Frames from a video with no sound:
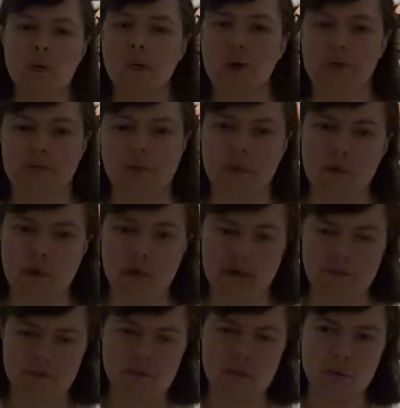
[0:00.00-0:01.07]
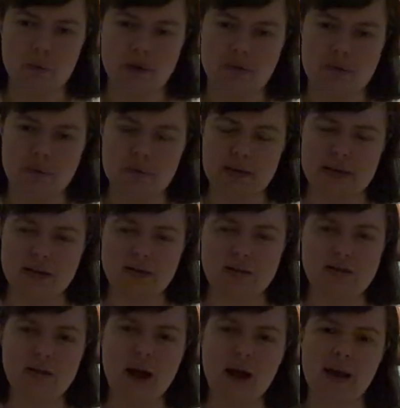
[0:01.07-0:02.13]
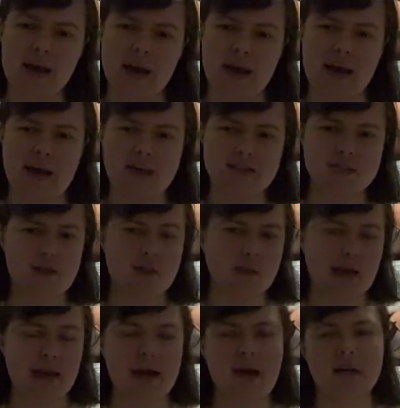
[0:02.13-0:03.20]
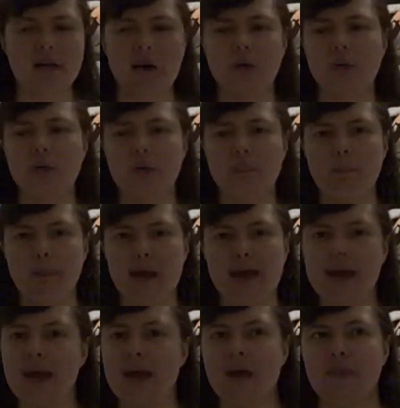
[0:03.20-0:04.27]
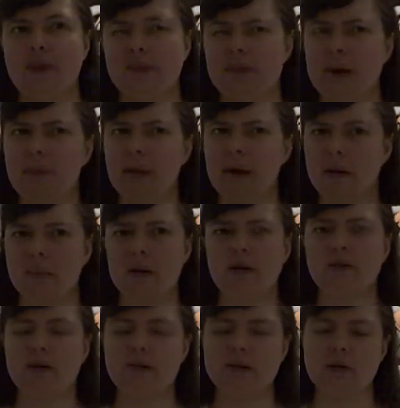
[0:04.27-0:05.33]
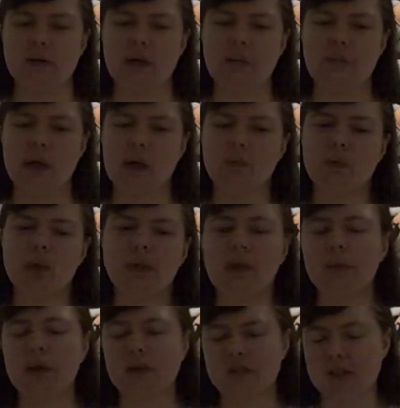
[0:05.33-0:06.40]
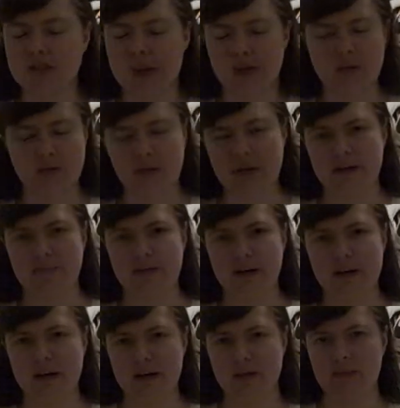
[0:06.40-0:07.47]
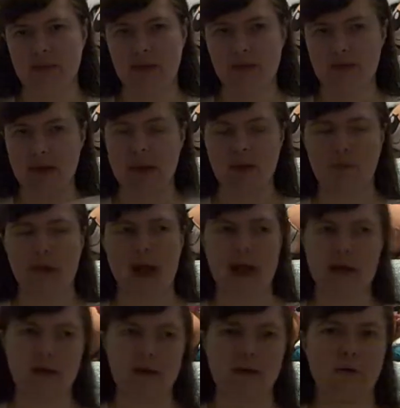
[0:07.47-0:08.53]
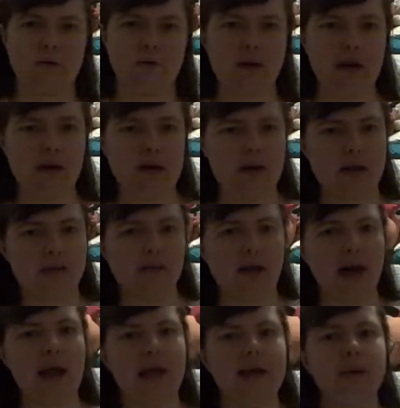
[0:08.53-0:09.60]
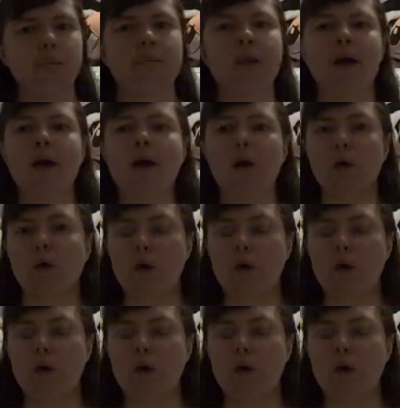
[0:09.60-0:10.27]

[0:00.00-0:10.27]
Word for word: or if you want to wait for one to be in stock. And I asked, okay, how long will it be? They said about a month or so. And I'm like, well, let me just take the refund and then that way I can go find another item. Of